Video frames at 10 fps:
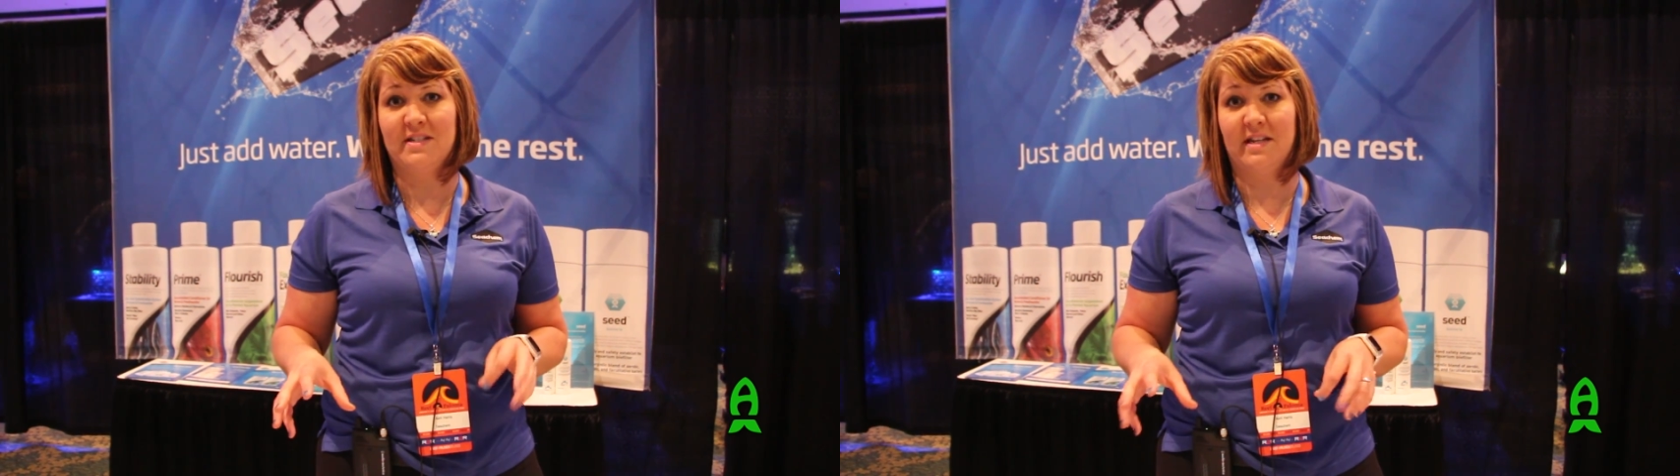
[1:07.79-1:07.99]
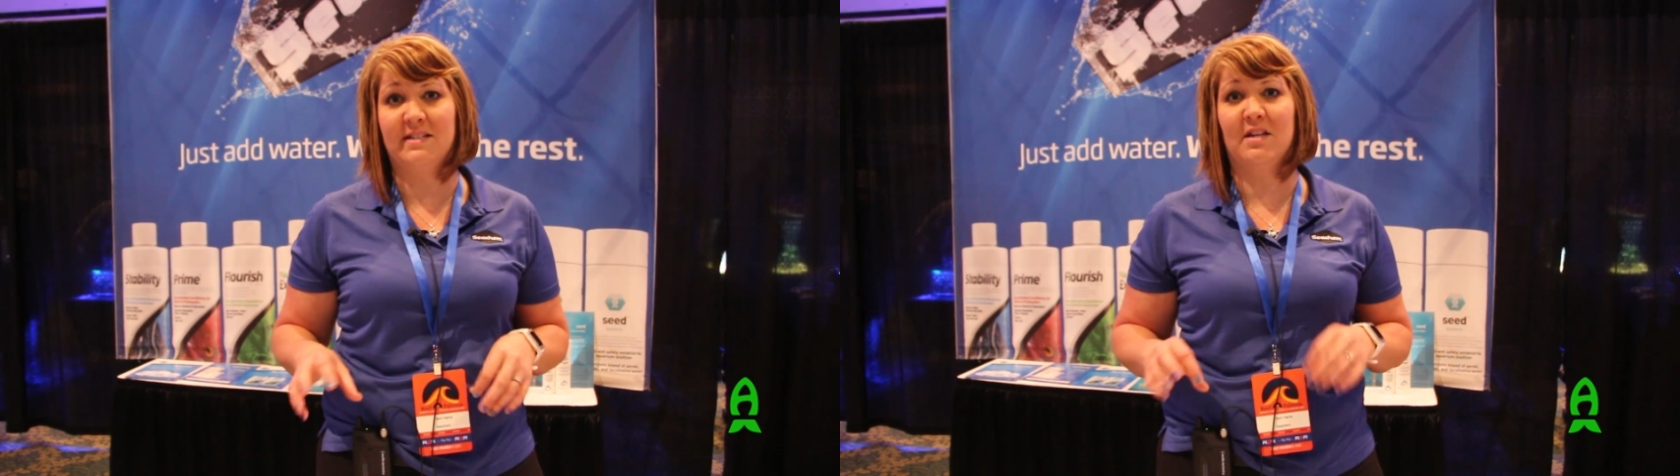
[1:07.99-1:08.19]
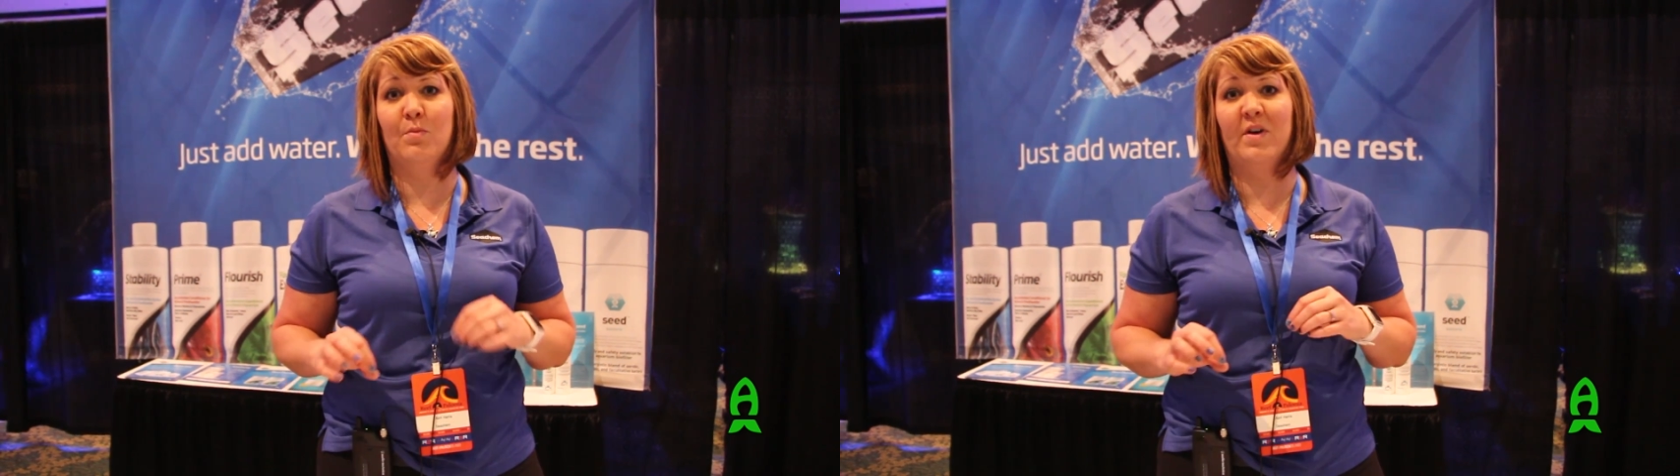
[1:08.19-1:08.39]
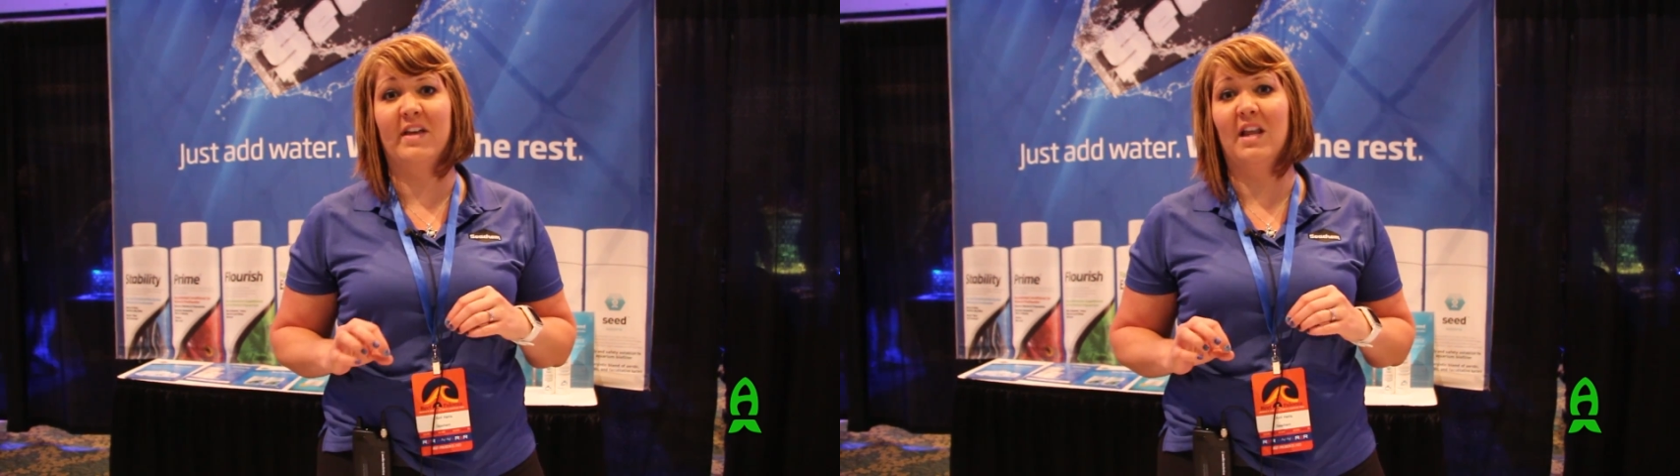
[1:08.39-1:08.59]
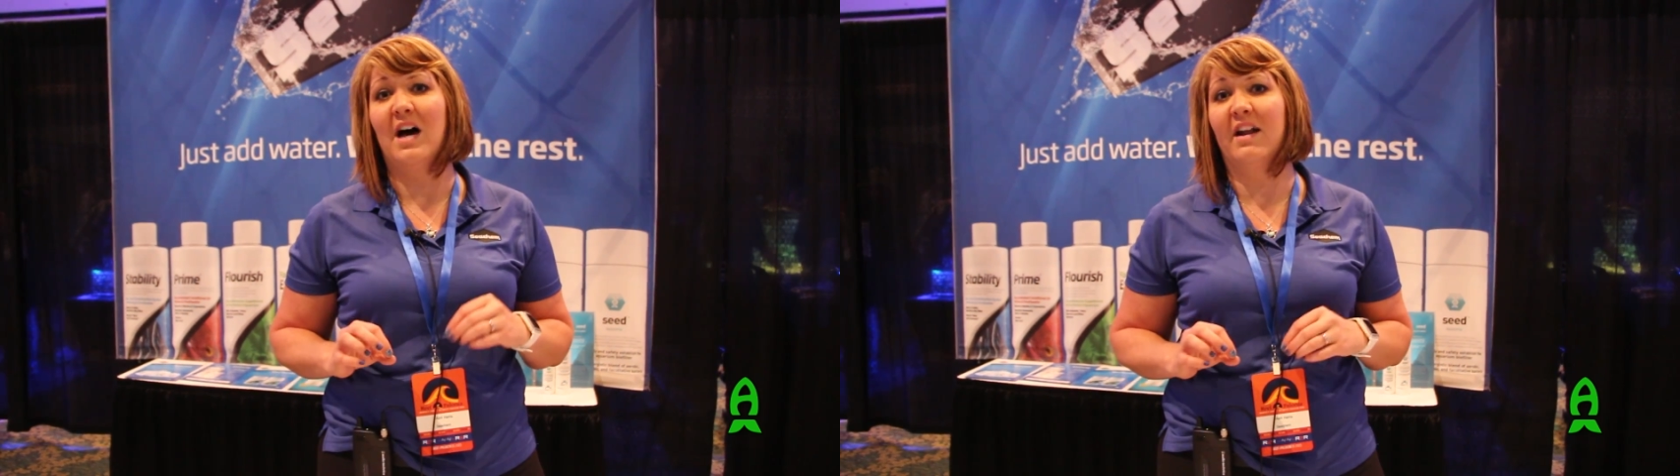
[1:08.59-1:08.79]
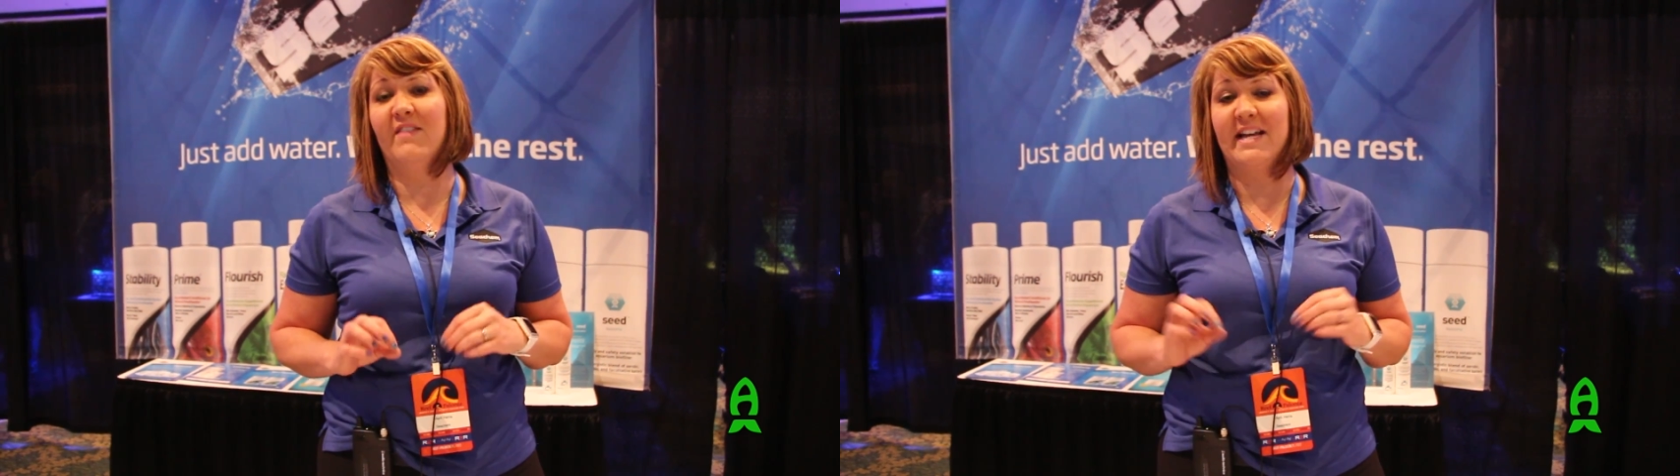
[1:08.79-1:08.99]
system with a lot of